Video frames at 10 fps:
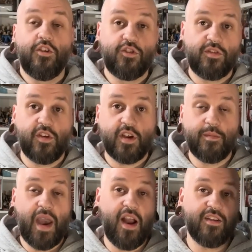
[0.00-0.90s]
Just for
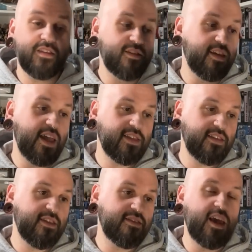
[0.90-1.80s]
comparison's sake,
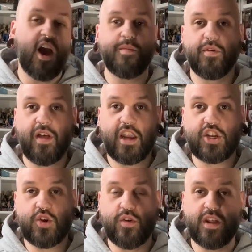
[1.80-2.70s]
this is the Hyperlight
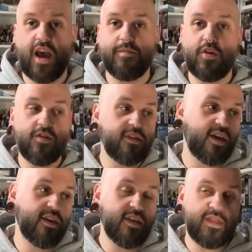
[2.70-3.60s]
2 that I'm
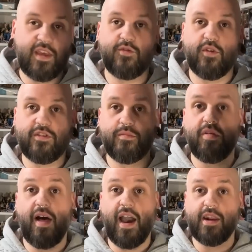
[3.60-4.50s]
using. These are
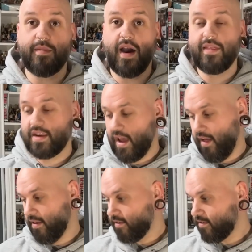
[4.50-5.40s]
supplied by the
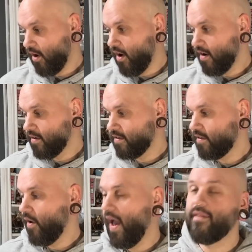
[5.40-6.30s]
Dallas Stars,
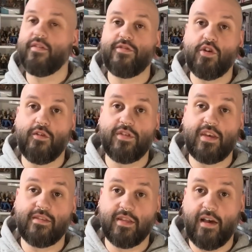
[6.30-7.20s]
so I have a few of
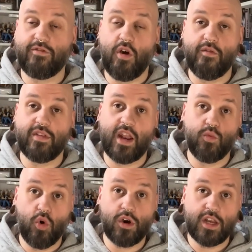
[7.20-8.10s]
these left over that I
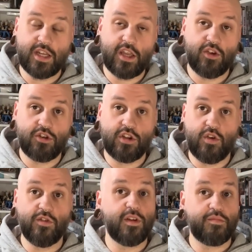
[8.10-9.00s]
will continue to
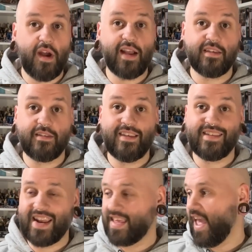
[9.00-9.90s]
use in practices
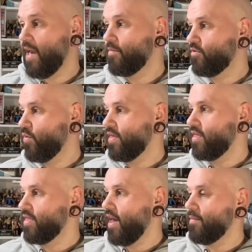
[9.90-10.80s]
and games with
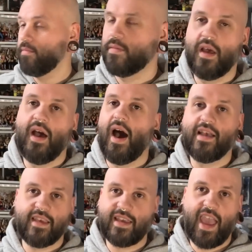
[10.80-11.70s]
them. I
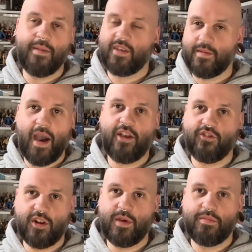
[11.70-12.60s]
say games like I'm actually
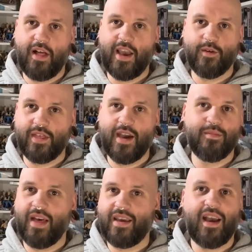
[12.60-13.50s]
going to be playing with them.
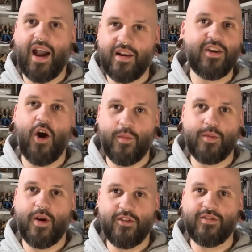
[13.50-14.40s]
Like, I know I'm an
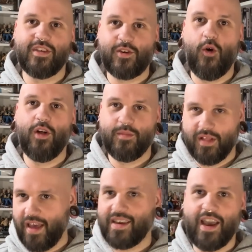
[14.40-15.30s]
emergency goalie, but
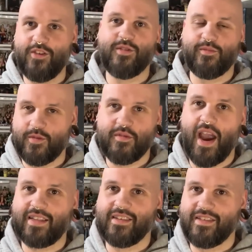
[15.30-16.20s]
like I use them for
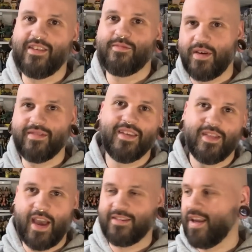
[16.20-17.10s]
practices, but
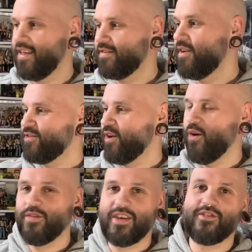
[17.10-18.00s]
thanks, Dennis.
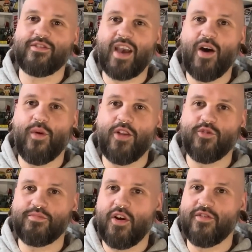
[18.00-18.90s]
So these are Scott
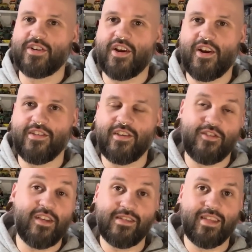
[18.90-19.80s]
Wedgwood Pro Returns. These
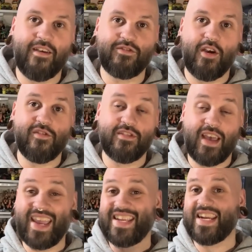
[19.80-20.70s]
are his leftovers
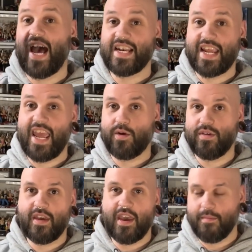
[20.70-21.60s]
that he did not take
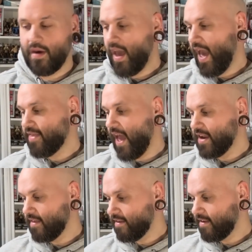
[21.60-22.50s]
with him at the
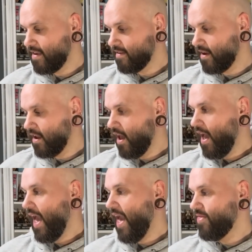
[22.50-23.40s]
end of the season.
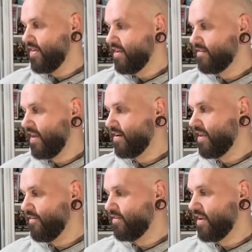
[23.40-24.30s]
And these sticks
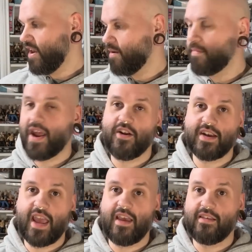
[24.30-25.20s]
have seen better
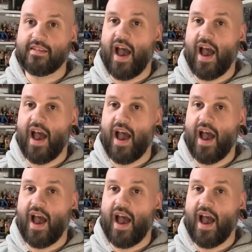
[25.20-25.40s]
days.